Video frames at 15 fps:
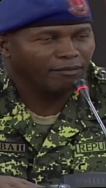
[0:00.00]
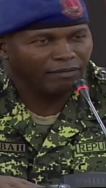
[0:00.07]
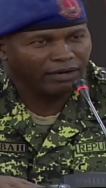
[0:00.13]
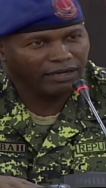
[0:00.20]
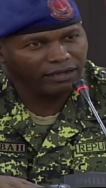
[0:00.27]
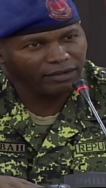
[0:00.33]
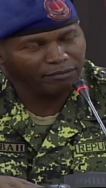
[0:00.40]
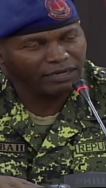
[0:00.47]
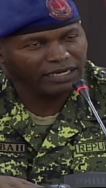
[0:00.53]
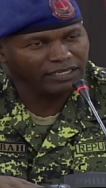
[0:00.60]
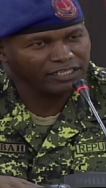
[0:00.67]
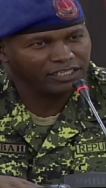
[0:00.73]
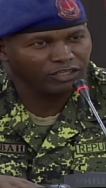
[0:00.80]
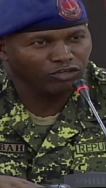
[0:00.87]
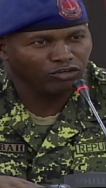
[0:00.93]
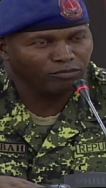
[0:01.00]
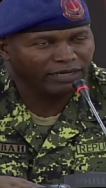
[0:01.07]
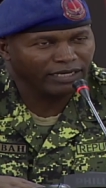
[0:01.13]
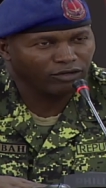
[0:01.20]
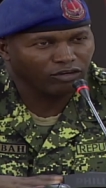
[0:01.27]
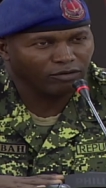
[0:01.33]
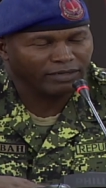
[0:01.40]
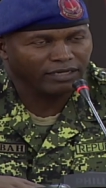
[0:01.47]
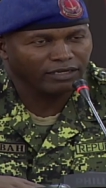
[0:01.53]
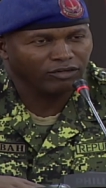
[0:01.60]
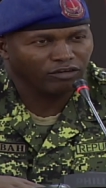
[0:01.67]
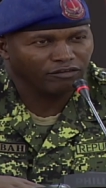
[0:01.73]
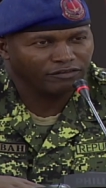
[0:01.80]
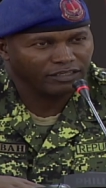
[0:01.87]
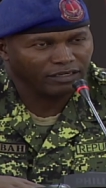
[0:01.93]
My CO, my
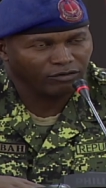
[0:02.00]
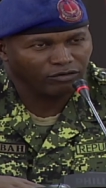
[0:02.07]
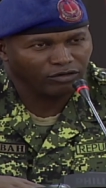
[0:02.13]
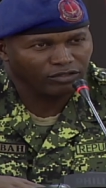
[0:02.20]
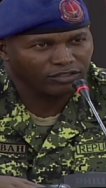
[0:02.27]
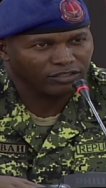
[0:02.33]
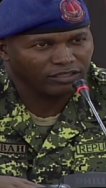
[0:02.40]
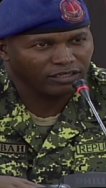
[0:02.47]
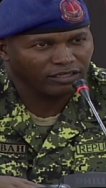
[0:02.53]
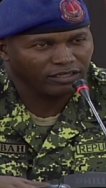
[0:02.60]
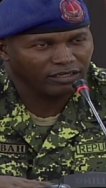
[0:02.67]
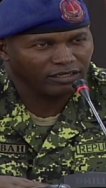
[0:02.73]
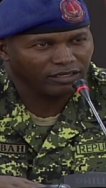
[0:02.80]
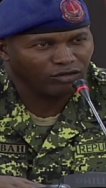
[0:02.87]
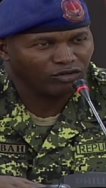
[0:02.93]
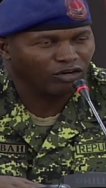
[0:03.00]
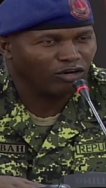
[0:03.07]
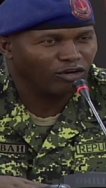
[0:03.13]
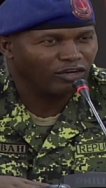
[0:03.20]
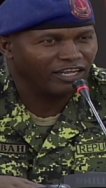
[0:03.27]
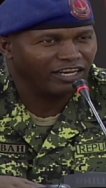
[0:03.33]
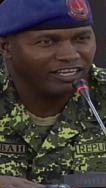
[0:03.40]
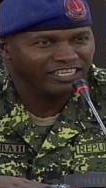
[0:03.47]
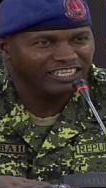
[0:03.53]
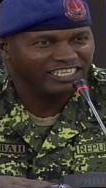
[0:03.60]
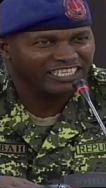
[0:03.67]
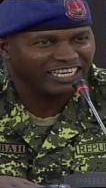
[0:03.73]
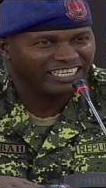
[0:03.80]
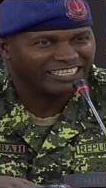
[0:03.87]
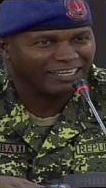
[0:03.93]
commanding officer, was Colonel
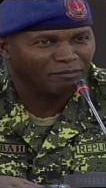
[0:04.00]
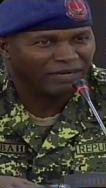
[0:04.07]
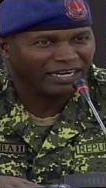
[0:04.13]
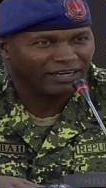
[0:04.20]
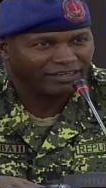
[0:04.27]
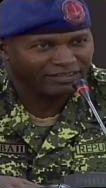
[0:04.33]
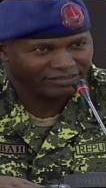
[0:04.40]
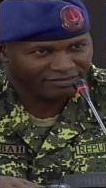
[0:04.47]
Isa Tamba,